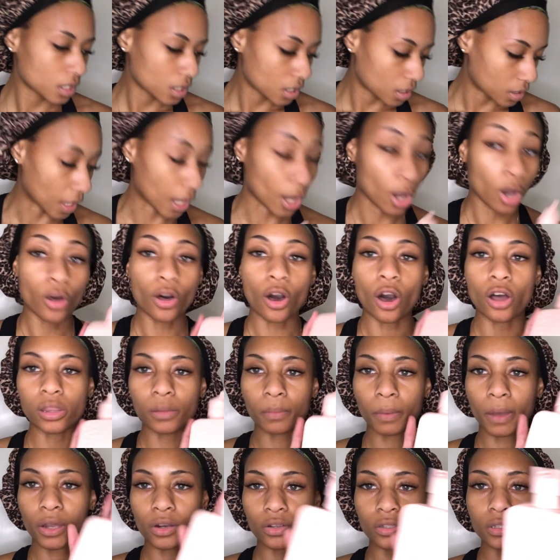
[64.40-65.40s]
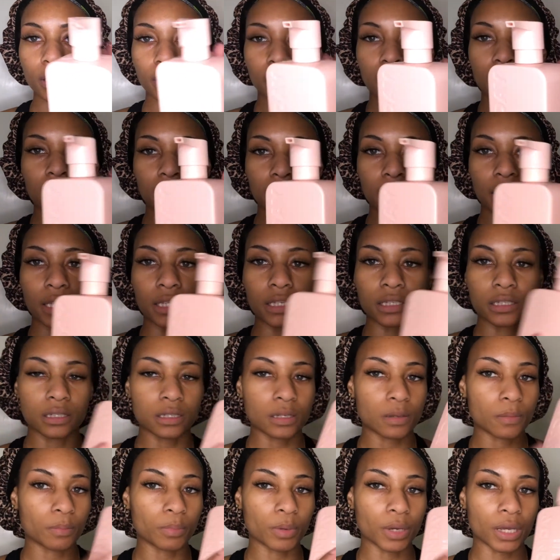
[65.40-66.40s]
the bottles look like this,
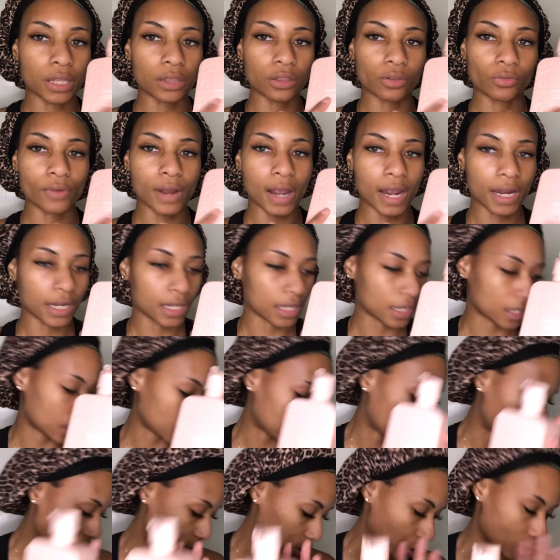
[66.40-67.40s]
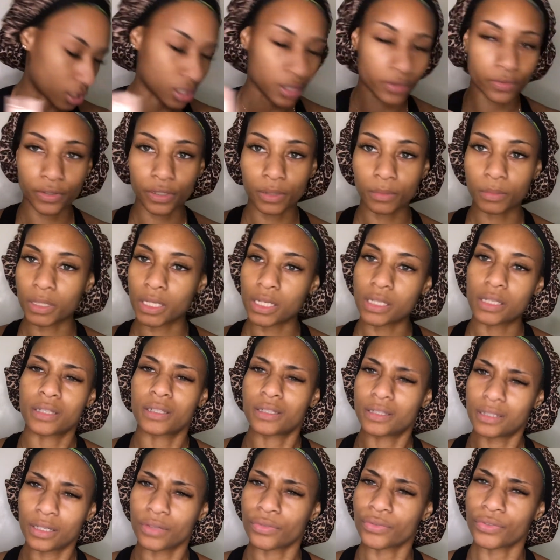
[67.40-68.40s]
but the writing is just different because it's
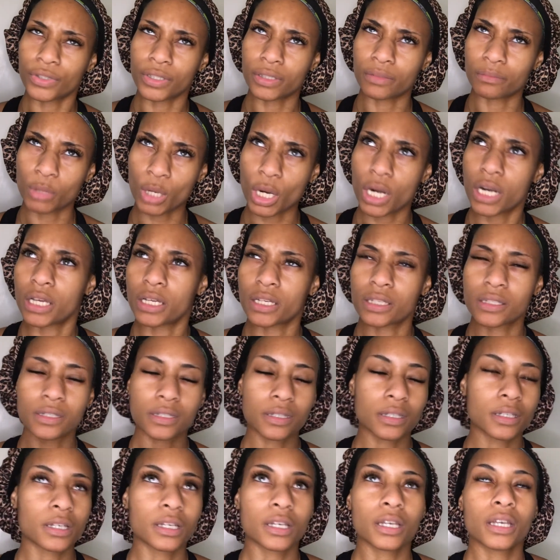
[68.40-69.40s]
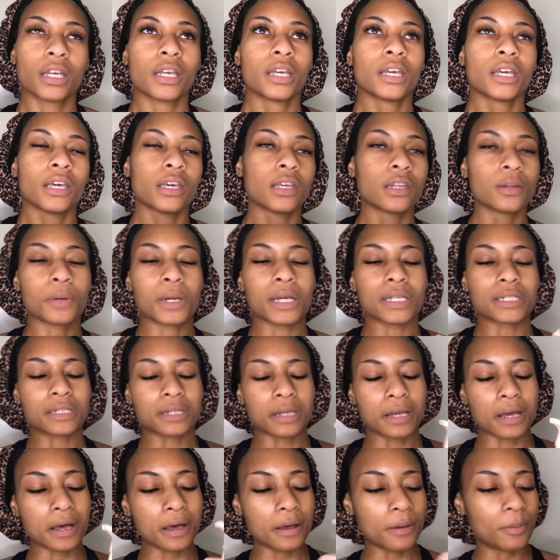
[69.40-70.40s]
different products. Anyways,
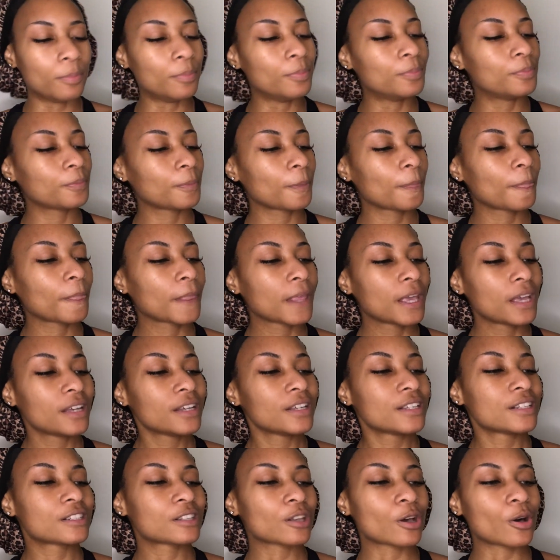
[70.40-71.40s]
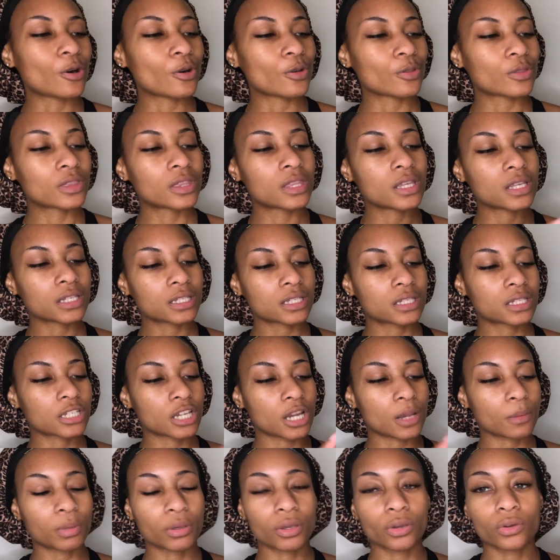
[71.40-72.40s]
so this
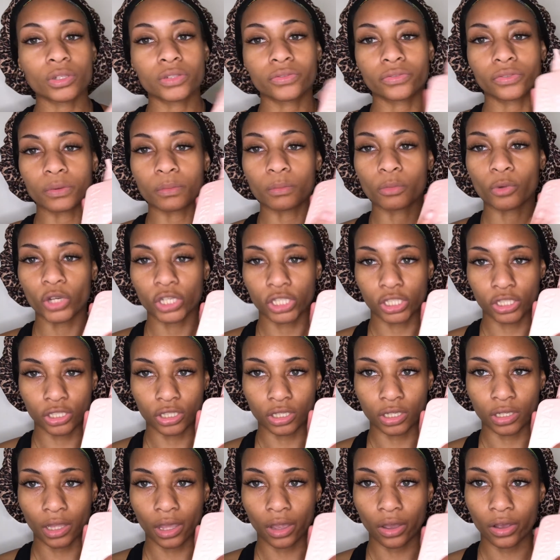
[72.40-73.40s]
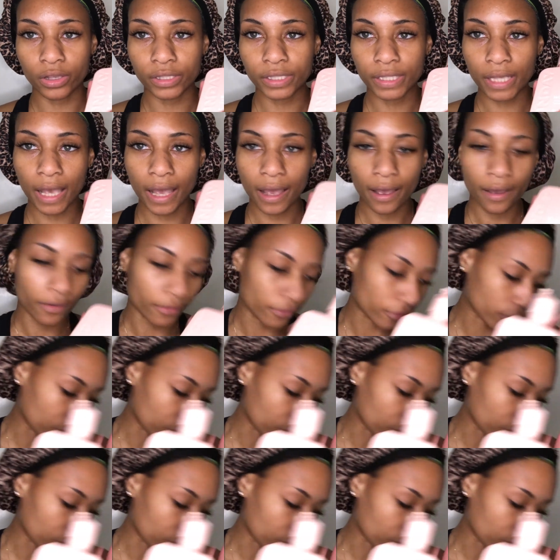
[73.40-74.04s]
shampoo is for moisture. They also have